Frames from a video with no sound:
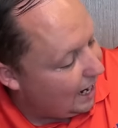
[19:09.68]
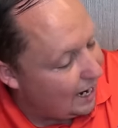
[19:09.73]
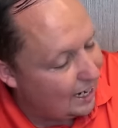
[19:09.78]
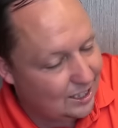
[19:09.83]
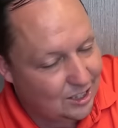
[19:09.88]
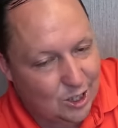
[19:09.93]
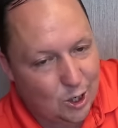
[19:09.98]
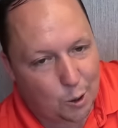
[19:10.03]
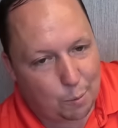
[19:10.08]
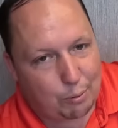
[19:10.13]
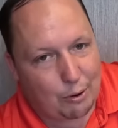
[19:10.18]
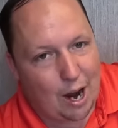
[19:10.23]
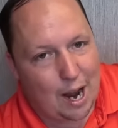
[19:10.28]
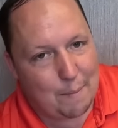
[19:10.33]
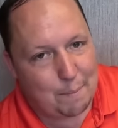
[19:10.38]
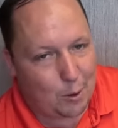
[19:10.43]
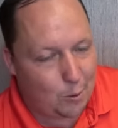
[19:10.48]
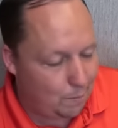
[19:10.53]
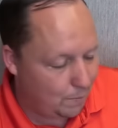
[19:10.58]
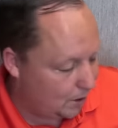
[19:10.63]
Guys, go to
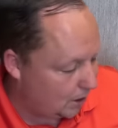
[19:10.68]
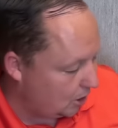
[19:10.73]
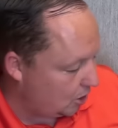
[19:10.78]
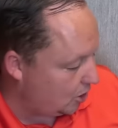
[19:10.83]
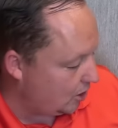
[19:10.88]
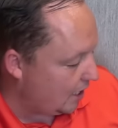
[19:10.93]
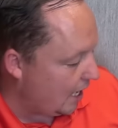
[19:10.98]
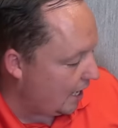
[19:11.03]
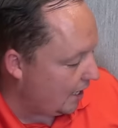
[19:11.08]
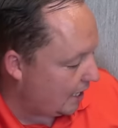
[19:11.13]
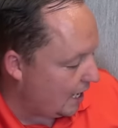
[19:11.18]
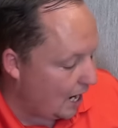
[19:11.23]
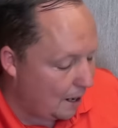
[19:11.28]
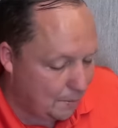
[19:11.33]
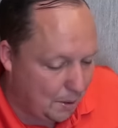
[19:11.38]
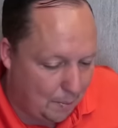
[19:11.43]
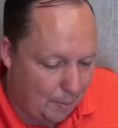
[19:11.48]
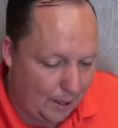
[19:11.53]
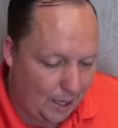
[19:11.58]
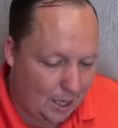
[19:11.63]

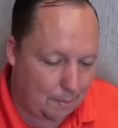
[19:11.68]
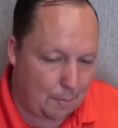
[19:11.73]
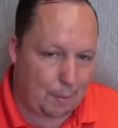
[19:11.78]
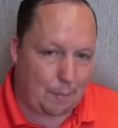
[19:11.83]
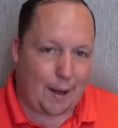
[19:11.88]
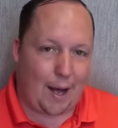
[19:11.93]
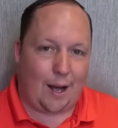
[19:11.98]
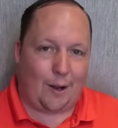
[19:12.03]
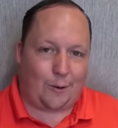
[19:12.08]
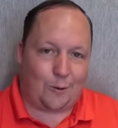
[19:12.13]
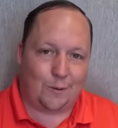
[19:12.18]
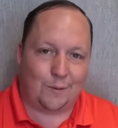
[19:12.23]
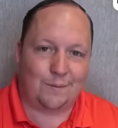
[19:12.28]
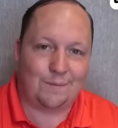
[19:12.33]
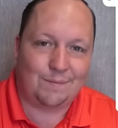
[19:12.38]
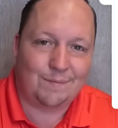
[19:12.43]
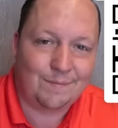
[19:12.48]
primepoopposition.com to pick up a bottle.